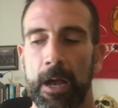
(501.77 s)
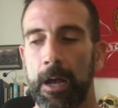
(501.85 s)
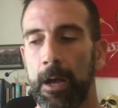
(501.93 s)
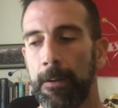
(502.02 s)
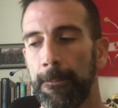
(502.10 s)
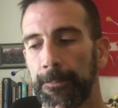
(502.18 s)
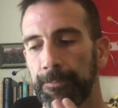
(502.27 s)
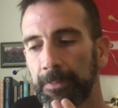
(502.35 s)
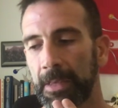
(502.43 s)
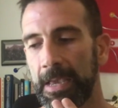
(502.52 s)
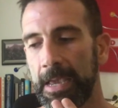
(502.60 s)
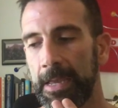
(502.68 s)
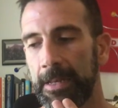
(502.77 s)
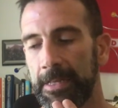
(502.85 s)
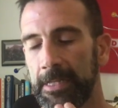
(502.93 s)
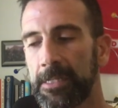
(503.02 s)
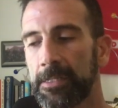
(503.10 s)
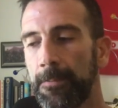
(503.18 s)
And
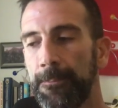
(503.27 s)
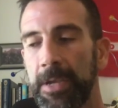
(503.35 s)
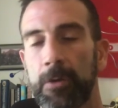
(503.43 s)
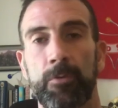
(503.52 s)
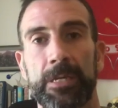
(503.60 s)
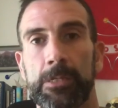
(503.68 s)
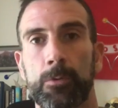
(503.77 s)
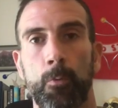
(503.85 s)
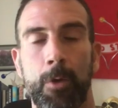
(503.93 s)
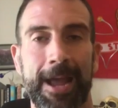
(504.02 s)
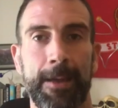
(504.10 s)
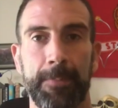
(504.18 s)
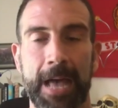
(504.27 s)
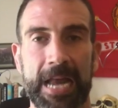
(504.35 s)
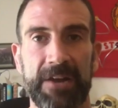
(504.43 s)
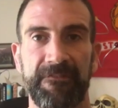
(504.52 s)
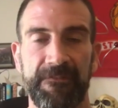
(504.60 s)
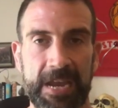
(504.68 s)
this is a big reason why I'm not
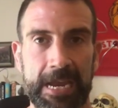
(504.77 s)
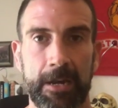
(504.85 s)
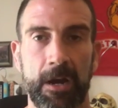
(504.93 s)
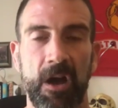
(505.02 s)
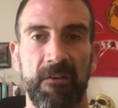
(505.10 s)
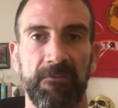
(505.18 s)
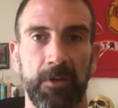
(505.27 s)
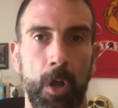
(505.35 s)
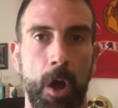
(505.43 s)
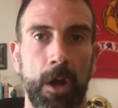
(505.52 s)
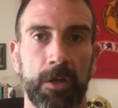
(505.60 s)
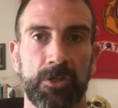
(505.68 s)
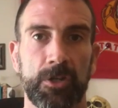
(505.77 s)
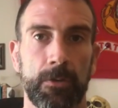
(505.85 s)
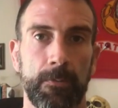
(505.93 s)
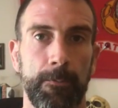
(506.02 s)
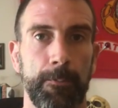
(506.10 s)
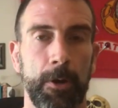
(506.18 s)
a fan of
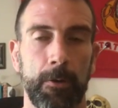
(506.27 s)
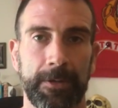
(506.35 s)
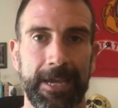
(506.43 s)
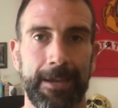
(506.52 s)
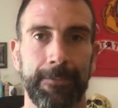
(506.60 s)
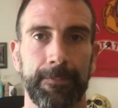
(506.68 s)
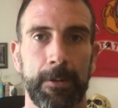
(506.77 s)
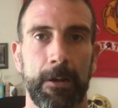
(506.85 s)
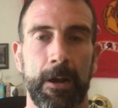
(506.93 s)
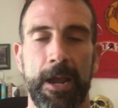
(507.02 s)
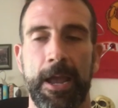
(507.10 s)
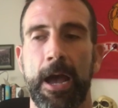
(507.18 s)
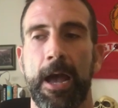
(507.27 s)
long-term bulking, right?